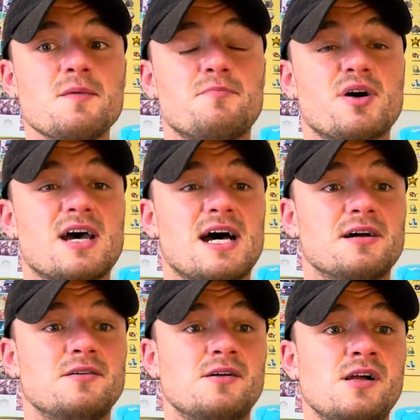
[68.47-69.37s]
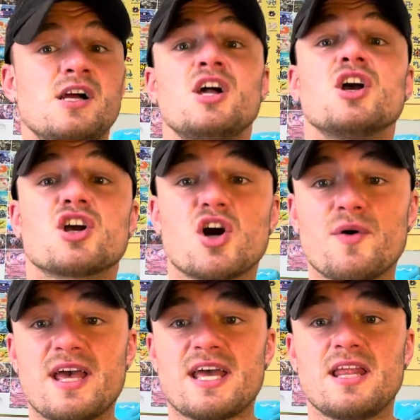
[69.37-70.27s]
But go
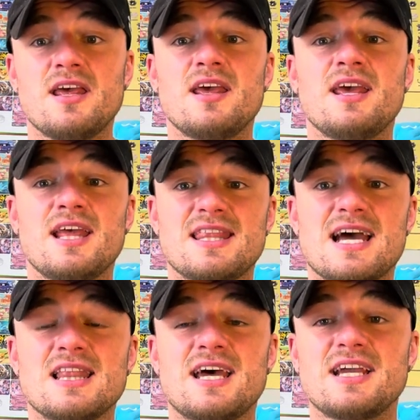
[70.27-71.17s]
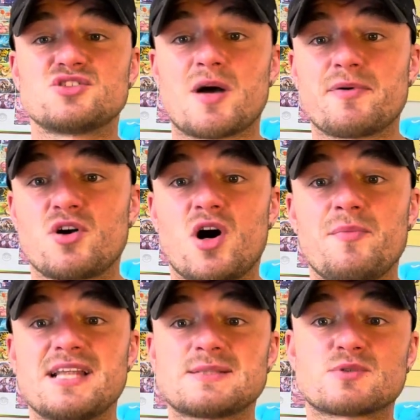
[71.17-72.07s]
ahead, hit that like, drop a
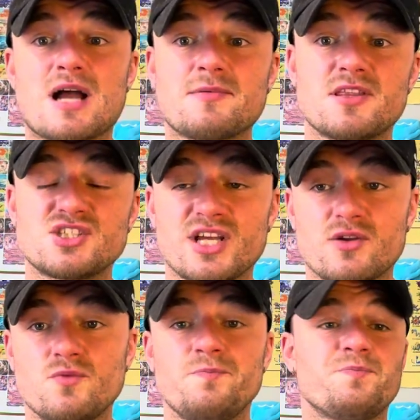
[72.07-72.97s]
comment, subscribe to the channel.